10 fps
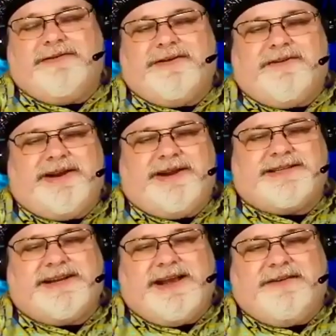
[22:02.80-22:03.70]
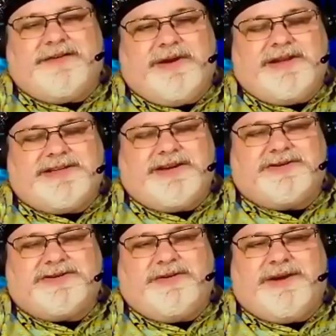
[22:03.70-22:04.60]
in Venice and I have to be in
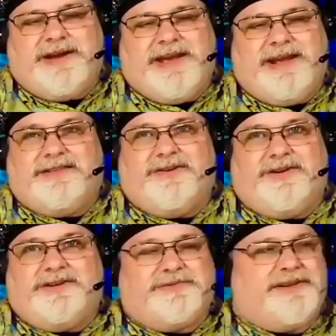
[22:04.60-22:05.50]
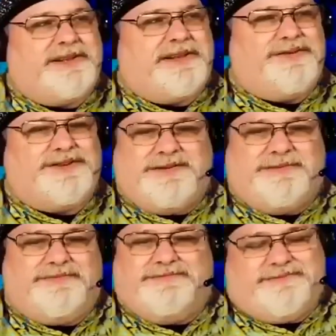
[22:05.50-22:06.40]
Sarasota by eight thirty or something like that for
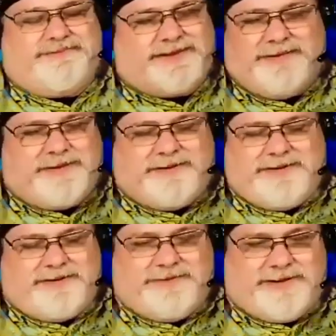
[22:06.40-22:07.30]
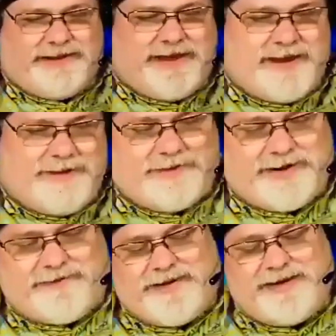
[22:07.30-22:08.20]
some something to do in the lab or
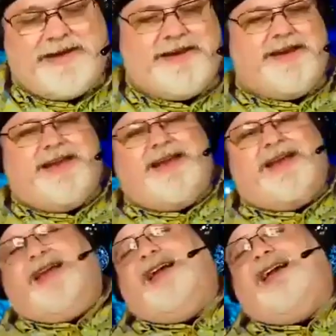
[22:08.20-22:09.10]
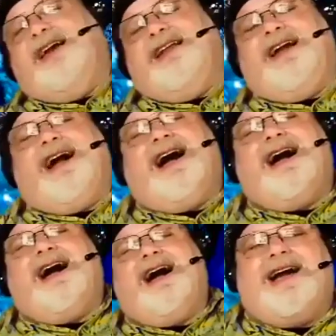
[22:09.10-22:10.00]
whatever and
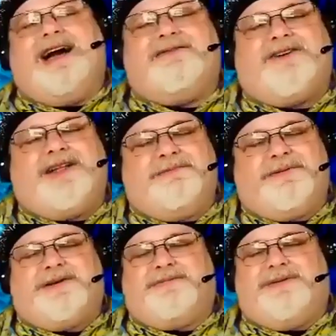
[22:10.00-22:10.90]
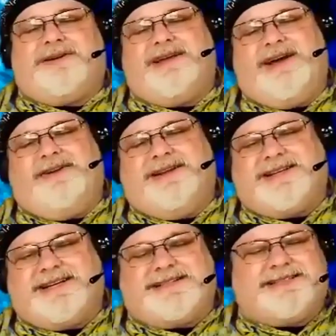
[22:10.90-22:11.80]
I I finally put the book down
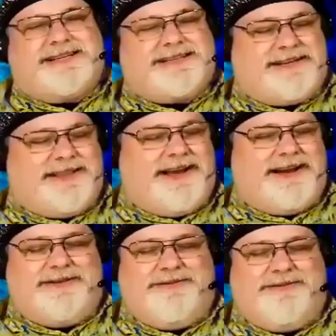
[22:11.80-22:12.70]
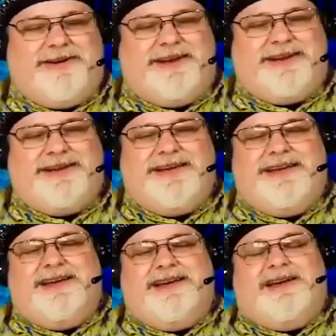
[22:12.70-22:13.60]
it's like six o'clock in the morning
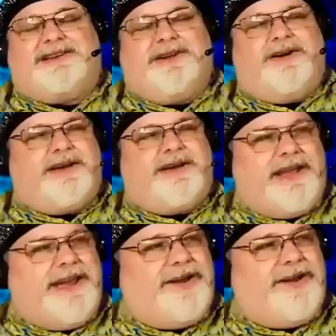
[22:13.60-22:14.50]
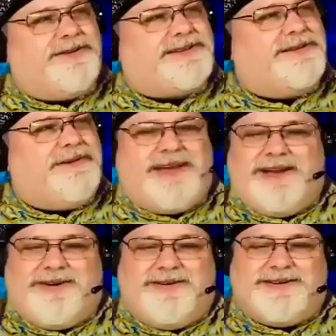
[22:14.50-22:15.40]
I said, okay, I can't go to sleep. I
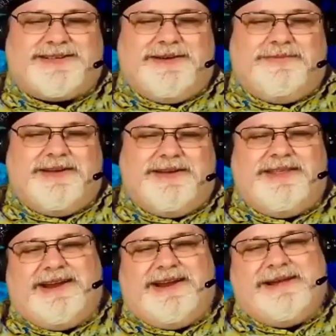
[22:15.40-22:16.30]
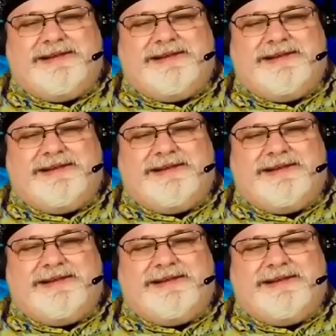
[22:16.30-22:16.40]
can't go to sleep. And then I,